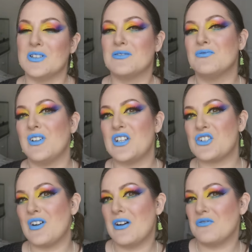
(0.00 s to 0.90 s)
and
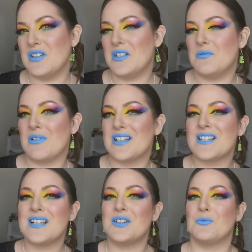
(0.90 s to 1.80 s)
venture out of the indie
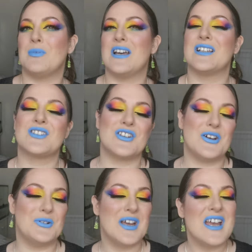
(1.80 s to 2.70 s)
brands a little bit.
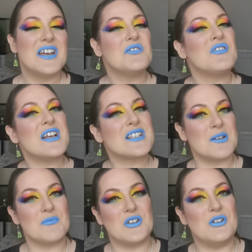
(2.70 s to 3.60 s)
So if that's
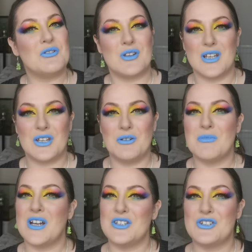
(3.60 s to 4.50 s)
something you think you
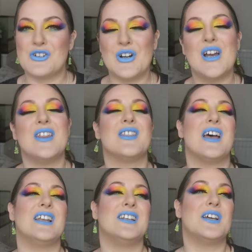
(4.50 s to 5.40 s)
might enjoy,
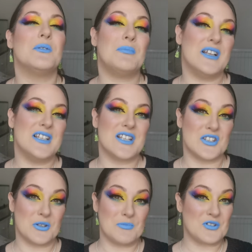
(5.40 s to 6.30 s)
then please
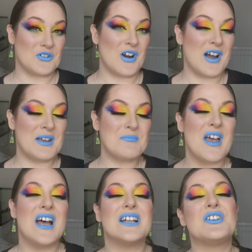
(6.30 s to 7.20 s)
subscribe
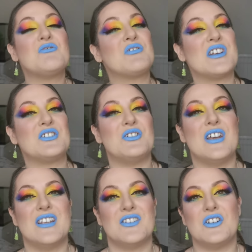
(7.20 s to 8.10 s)
and don't forget to
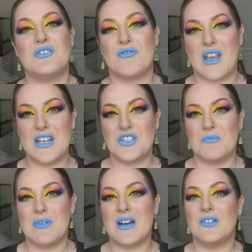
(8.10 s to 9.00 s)
hit the
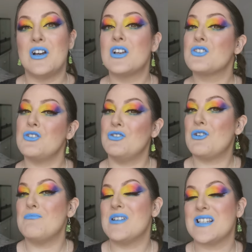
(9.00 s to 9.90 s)
notification bell so you
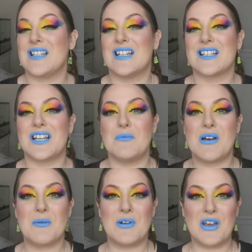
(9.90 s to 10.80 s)
don't miss the next time
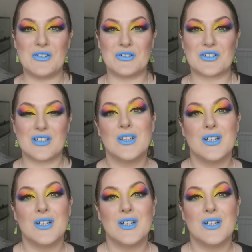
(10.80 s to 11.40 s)
I upload.